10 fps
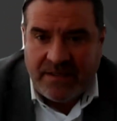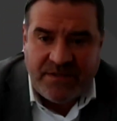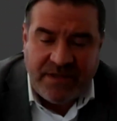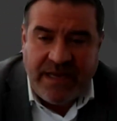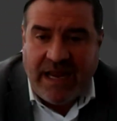
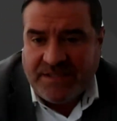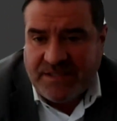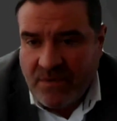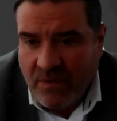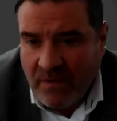to the
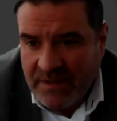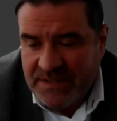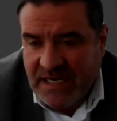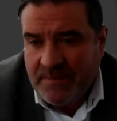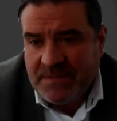exit door at the
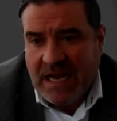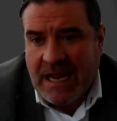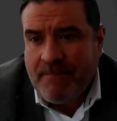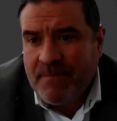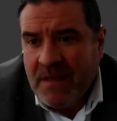same
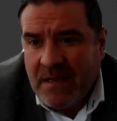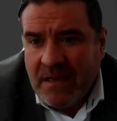time.